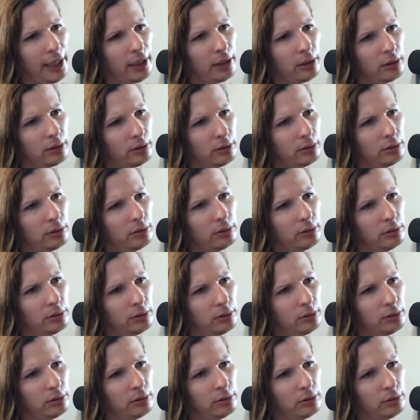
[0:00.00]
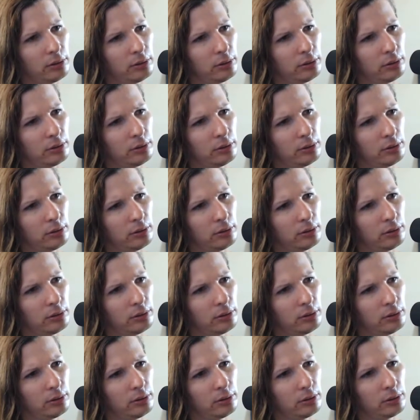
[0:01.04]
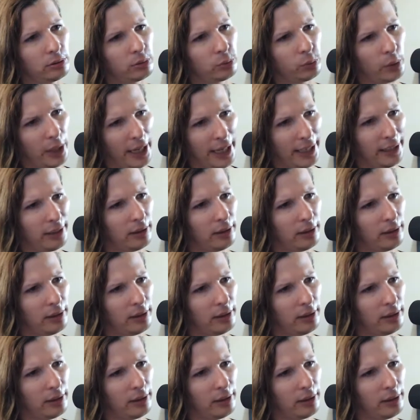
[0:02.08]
on meds. They took me to